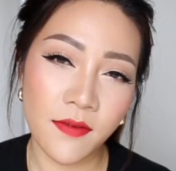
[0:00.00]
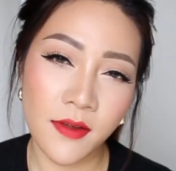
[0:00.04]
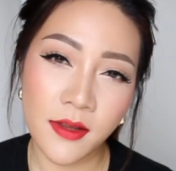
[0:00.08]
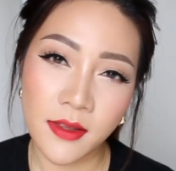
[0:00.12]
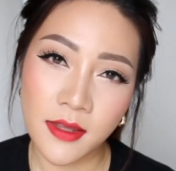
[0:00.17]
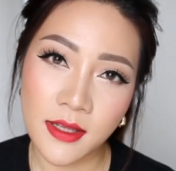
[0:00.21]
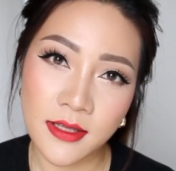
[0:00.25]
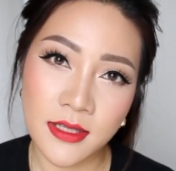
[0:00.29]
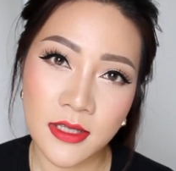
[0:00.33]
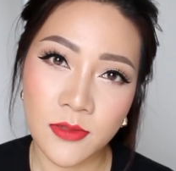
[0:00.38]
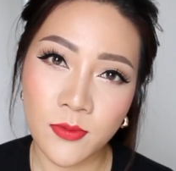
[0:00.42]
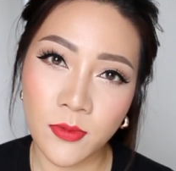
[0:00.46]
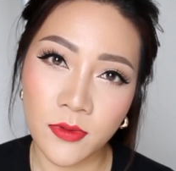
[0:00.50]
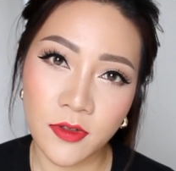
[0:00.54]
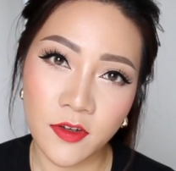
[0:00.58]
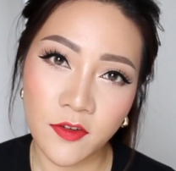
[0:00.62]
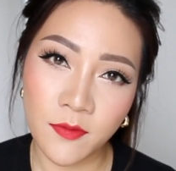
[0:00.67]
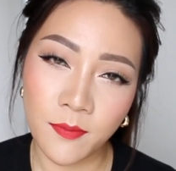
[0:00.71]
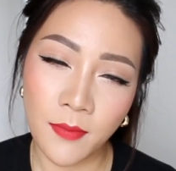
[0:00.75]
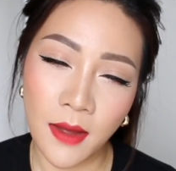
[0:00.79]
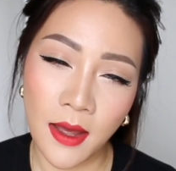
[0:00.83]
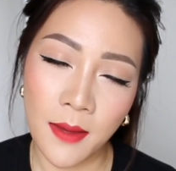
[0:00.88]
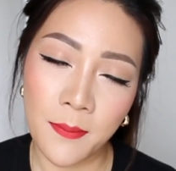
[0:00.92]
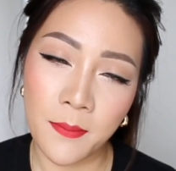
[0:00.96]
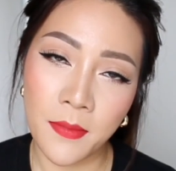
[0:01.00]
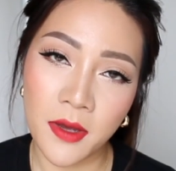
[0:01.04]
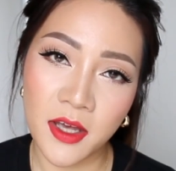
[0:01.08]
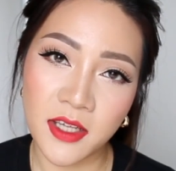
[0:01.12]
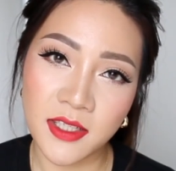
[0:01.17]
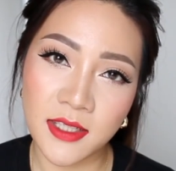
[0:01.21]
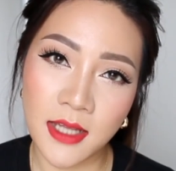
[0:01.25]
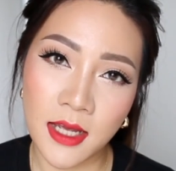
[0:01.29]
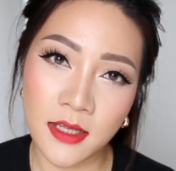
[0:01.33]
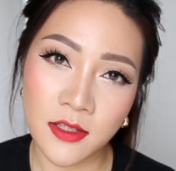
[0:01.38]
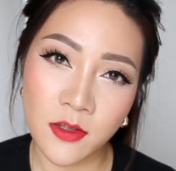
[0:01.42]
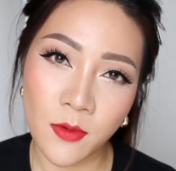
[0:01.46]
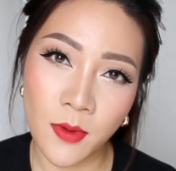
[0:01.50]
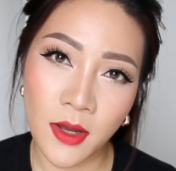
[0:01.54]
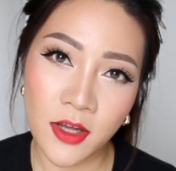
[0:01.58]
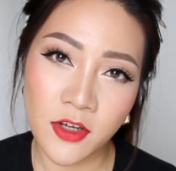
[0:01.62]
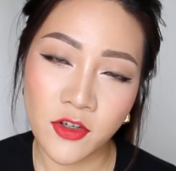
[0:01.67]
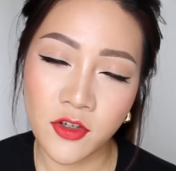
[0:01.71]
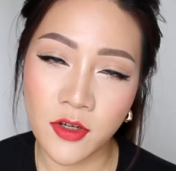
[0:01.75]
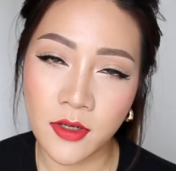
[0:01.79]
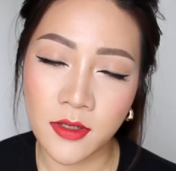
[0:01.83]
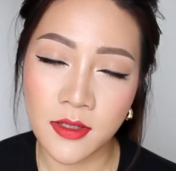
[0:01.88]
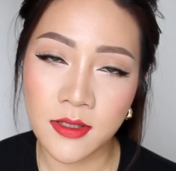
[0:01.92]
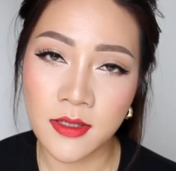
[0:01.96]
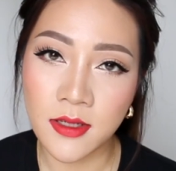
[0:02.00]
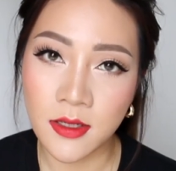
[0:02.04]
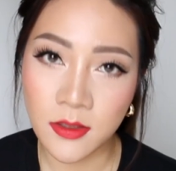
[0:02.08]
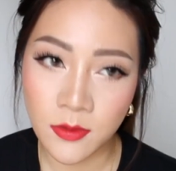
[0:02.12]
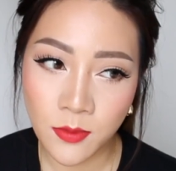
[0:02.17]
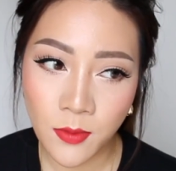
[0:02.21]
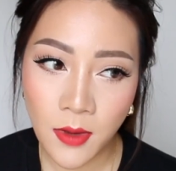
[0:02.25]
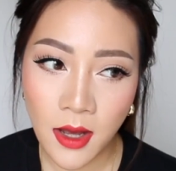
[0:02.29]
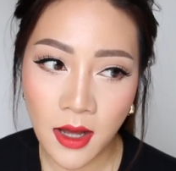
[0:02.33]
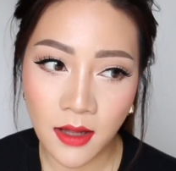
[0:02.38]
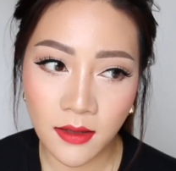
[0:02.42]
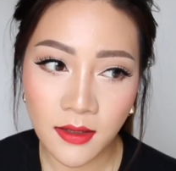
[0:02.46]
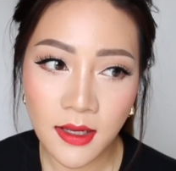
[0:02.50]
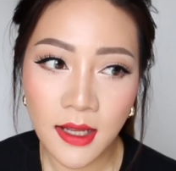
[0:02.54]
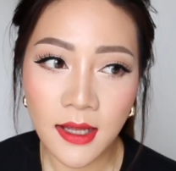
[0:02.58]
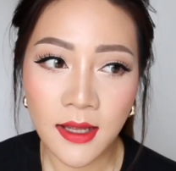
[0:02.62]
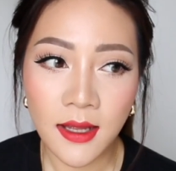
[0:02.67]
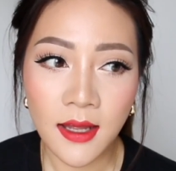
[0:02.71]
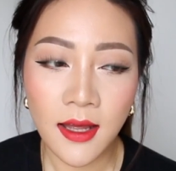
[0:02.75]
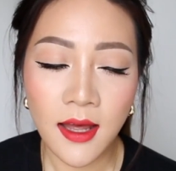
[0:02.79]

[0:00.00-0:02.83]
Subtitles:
I think this is one of my most asked questions as well.